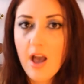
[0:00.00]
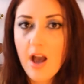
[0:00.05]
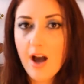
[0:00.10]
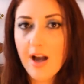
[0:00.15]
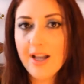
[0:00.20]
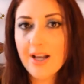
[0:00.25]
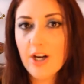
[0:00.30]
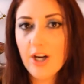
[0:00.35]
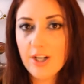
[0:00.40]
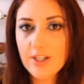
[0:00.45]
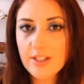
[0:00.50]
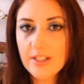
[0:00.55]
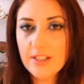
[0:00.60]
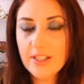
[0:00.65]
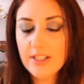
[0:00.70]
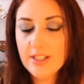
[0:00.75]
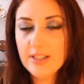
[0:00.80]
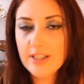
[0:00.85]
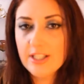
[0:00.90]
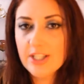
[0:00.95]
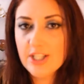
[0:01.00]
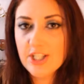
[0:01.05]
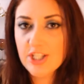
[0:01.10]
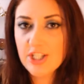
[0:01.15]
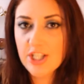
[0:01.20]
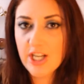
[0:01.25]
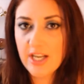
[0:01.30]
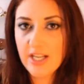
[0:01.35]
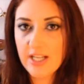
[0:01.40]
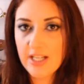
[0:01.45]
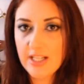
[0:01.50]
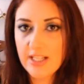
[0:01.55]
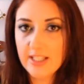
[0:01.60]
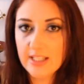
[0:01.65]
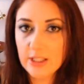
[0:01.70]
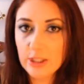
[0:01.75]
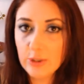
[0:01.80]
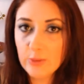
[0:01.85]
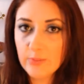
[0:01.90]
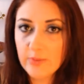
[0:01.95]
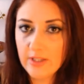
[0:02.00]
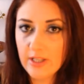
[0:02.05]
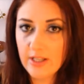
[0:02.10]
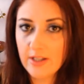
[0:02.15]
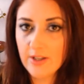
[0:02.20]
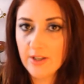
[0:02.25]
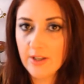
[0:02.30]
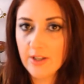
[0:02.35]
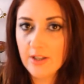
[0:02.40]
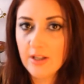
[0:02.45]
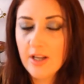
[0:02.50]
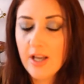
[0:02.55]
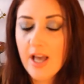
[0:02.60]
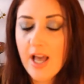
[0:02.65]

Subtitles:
I got it in the shade Illuminator.